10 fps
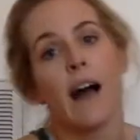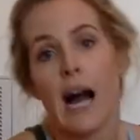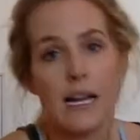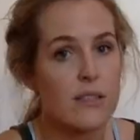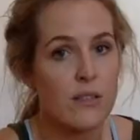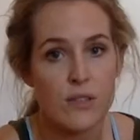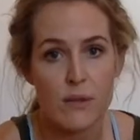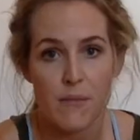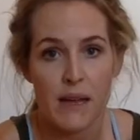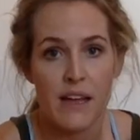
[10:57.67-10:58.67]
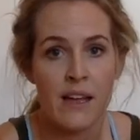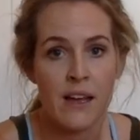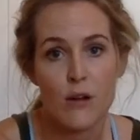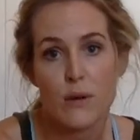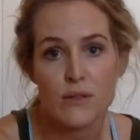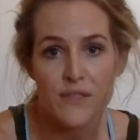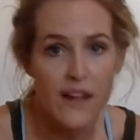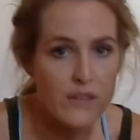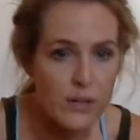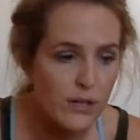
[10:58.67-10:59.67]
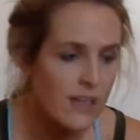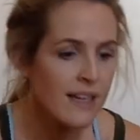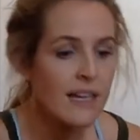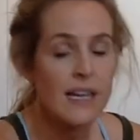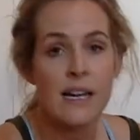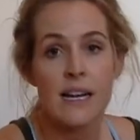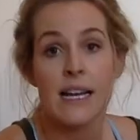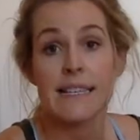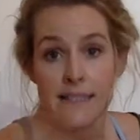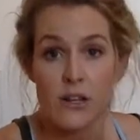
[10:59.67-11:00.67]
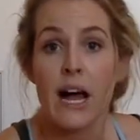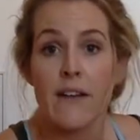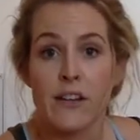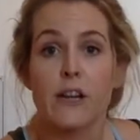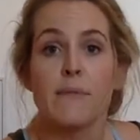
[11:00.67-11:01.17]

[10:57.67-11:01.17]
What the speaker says: I also do it with my almost 5-year-old. He's a little heavier,